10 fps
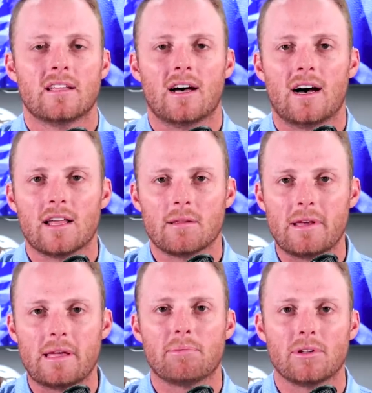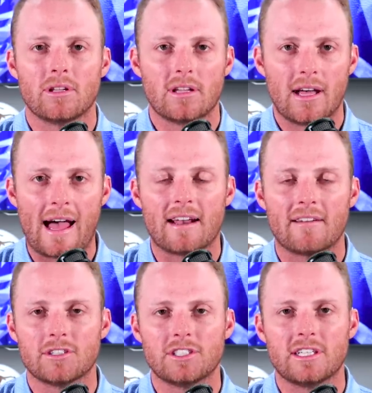the people
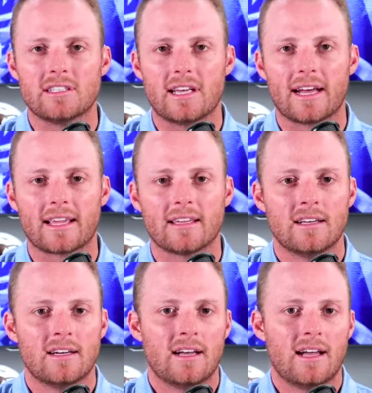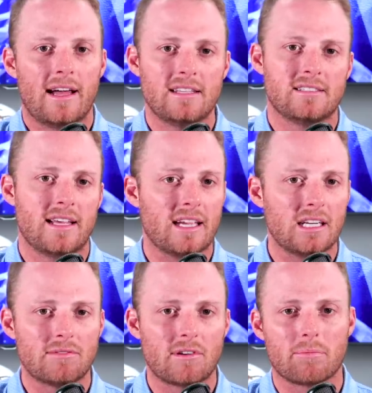at Virginia Tech. And he's
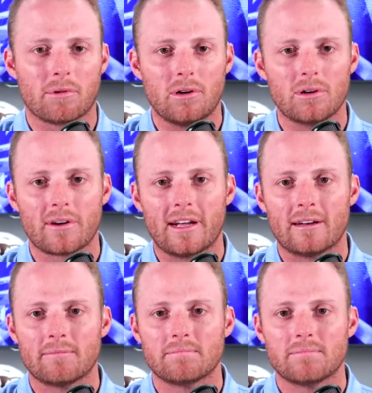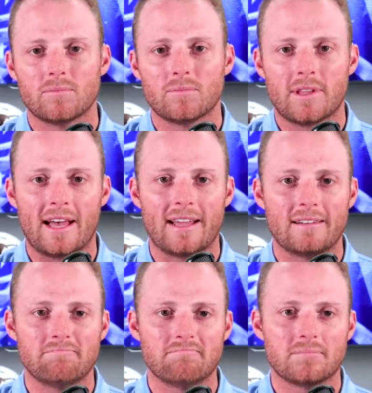taken over a program
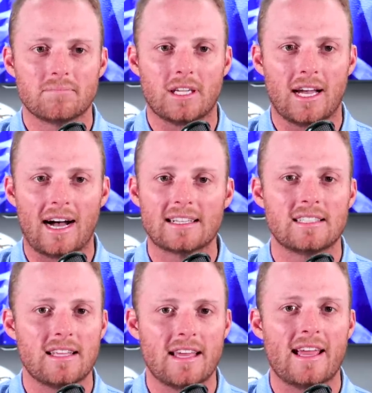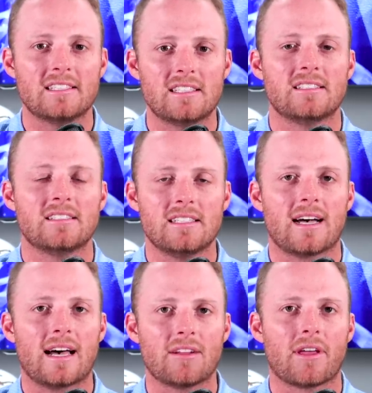that got to the ACC
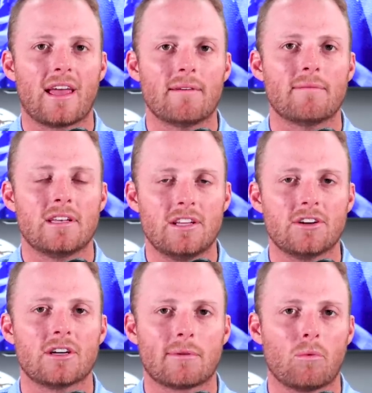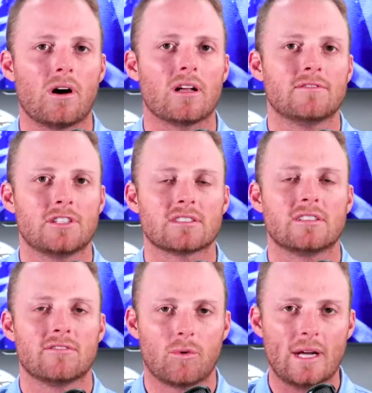title game in year number one of
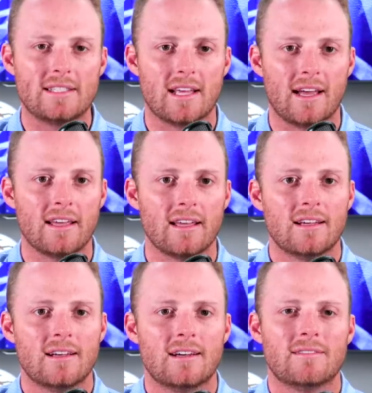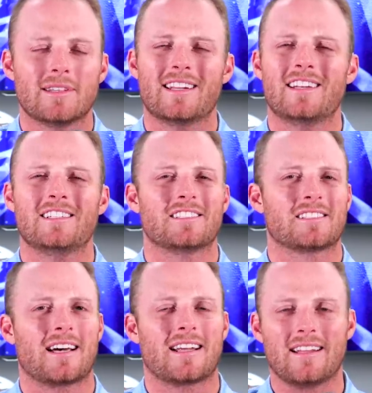Justin Fuente, but then it
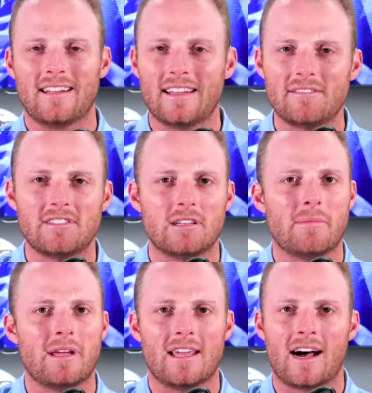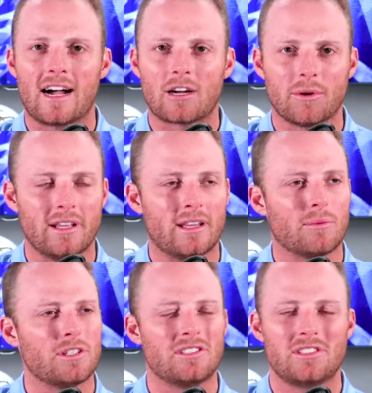just kind of lived in mediocrity.
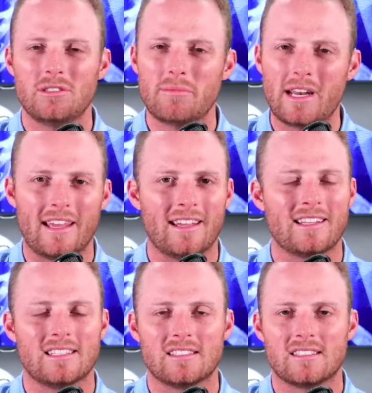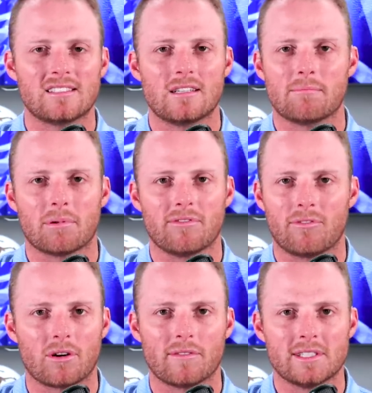There were just too many inconsistent
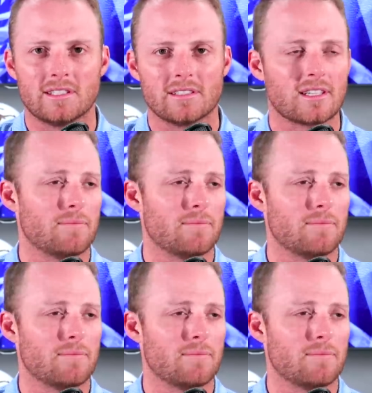performances.